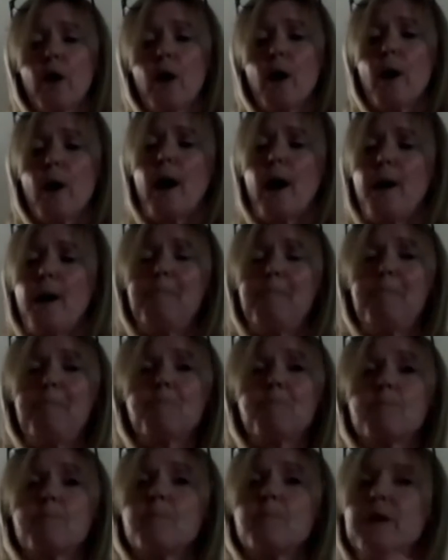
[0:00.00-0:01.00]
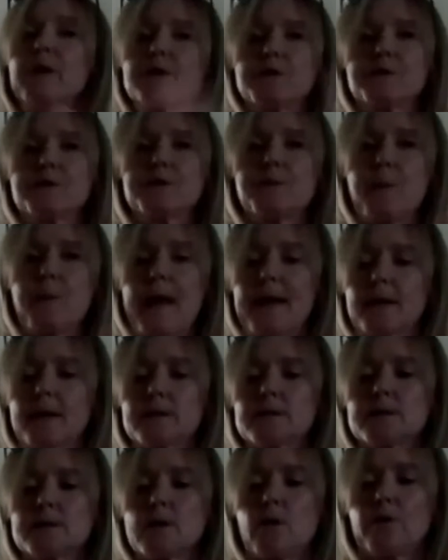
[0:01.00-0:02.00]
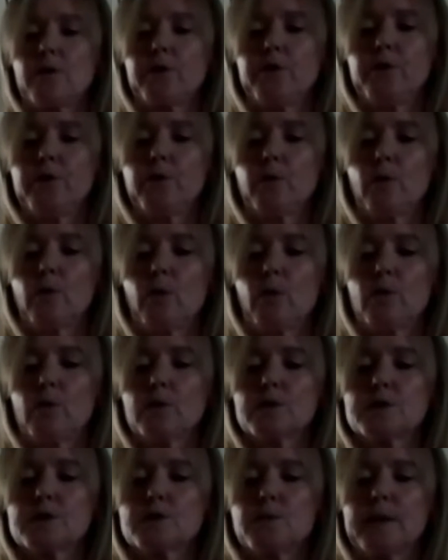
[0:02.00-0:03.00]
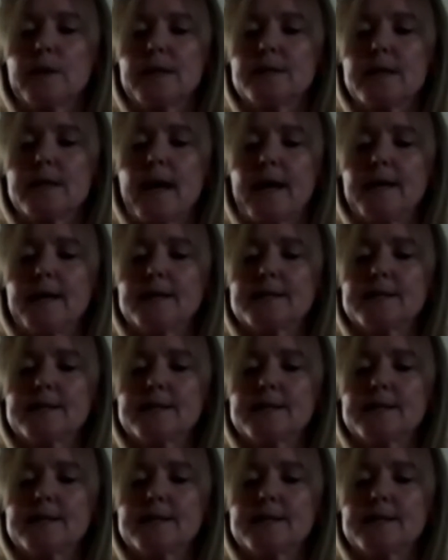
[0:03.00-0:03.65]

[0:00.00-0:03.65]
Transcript: But it just depends on your sweet taste.